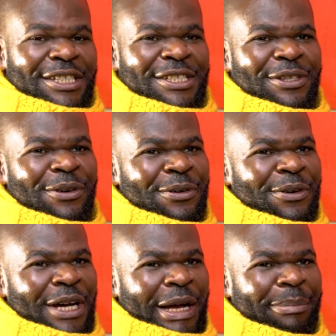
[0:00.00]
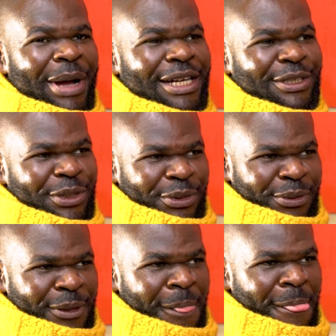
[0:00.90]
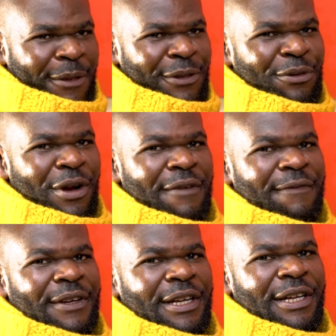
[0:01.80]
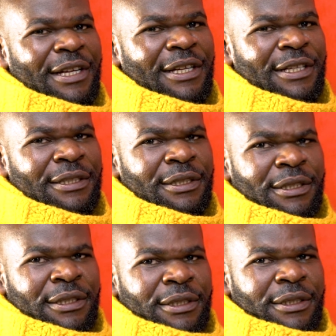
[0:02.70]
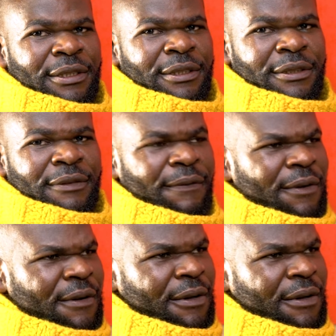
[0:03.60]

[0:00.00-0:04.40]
So uh, back to you. Mm. You have uh, four.